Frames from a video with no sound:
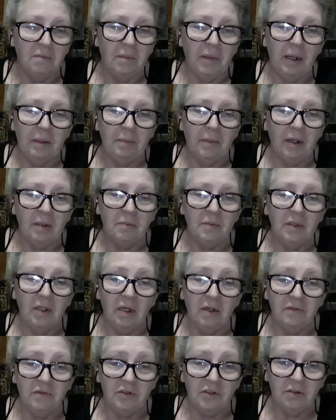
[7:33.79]
my mom
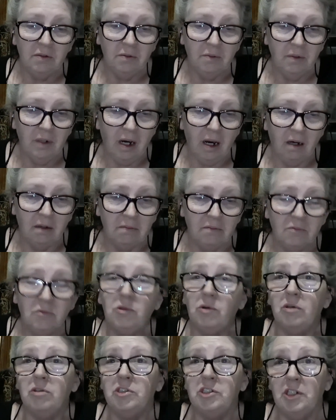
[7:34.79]
loved to
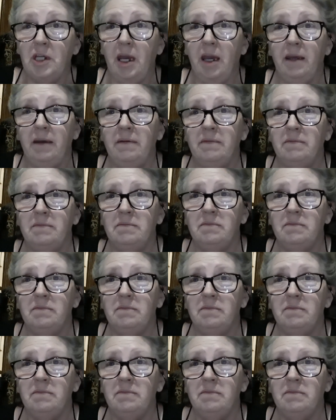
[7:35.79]
crochet